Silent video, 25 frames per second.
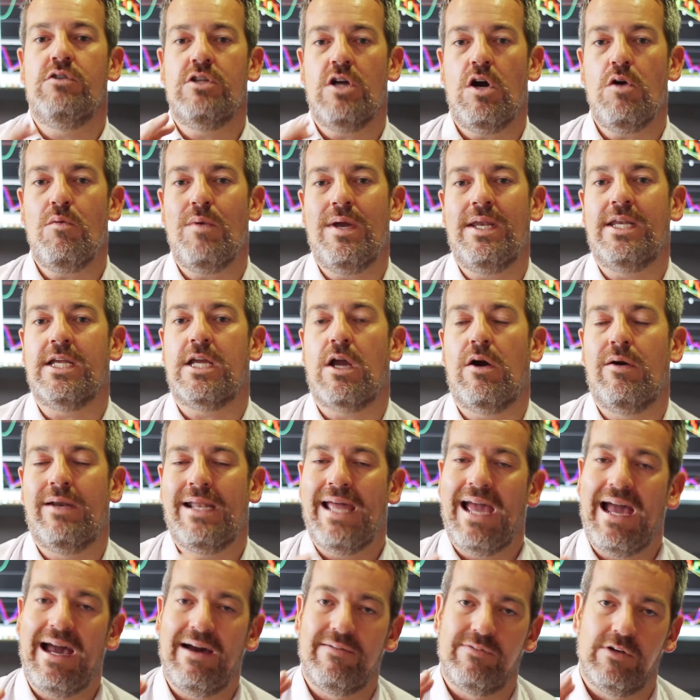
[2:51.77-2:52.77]
know when to go and
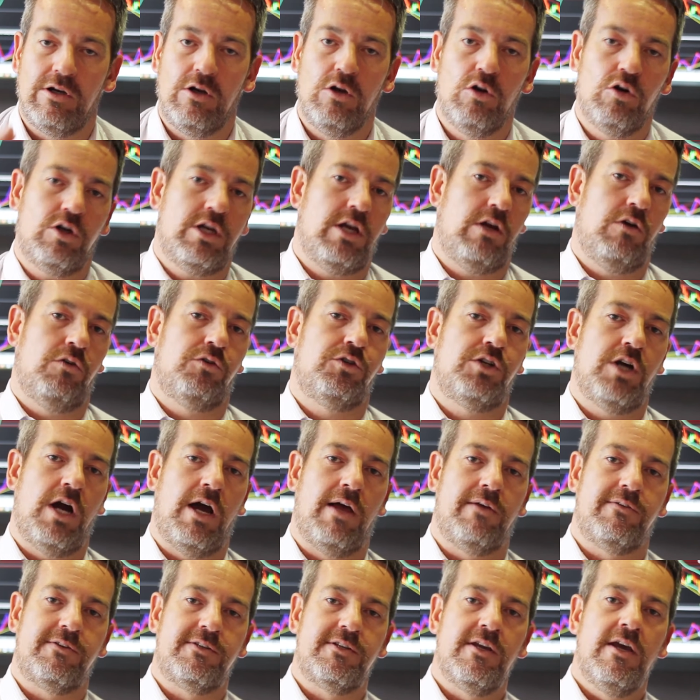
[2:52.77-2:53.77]
have a look at your
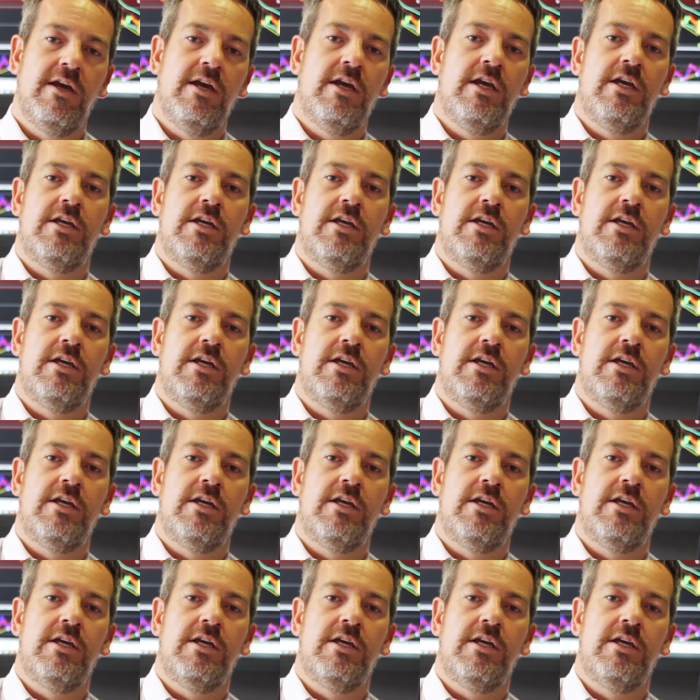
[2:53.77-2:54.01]
charts.